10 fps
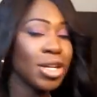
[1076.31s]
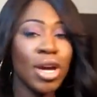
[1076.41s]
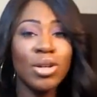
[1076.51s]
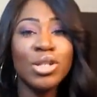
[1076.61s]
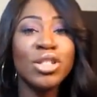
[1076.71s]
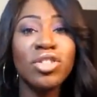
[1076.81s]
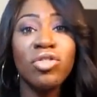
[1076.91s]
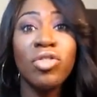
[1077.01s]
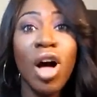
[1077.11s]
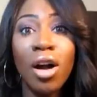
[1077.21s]
you know, it's just a
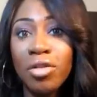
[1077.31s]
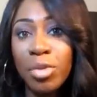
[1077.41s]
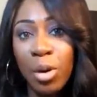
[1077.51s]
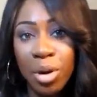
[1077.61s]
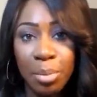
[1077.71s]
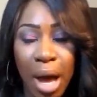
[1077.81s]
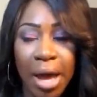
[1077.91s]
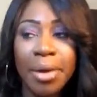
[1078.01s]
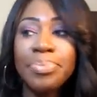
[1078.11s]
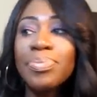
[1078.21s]
little vlog of me going to
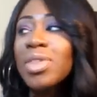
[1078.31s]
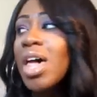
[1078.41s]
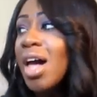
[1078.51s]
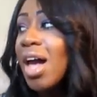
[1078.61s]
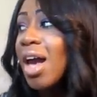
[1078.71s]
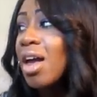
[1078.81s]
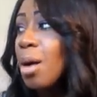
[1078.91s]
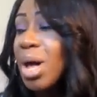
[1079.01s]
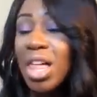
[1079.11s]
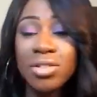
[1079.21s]
buy it. And
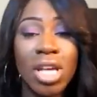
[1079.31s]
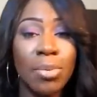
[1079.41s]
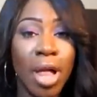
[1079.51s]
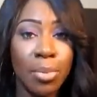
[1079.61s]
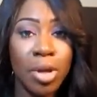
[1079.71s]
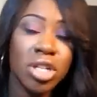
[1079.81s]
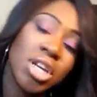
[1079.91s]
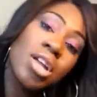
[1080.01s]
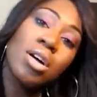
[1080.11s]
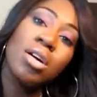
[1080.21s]
on my Lifestyle Black Beauty
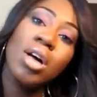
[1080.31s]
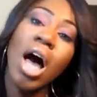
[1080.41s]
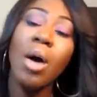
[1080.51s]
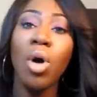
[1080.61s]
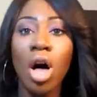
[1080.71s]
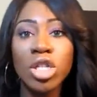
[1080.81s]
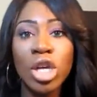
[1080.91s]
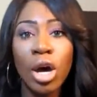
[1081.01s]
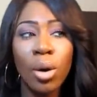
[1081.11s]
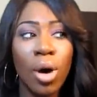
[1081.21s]
channel, I will
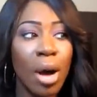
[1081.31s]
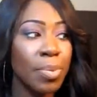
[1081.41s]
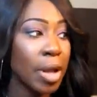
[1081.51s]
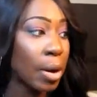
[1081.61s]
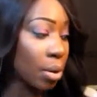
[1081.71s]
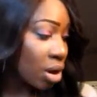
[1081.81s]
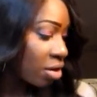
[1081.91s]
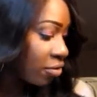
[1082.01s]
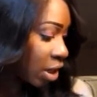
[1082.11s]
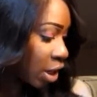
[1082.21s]
also upload
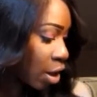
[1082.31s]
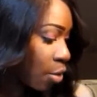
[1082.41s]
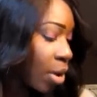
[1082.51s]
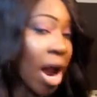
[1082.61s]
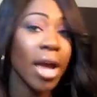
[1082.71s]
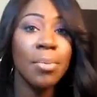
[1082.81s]
a video where I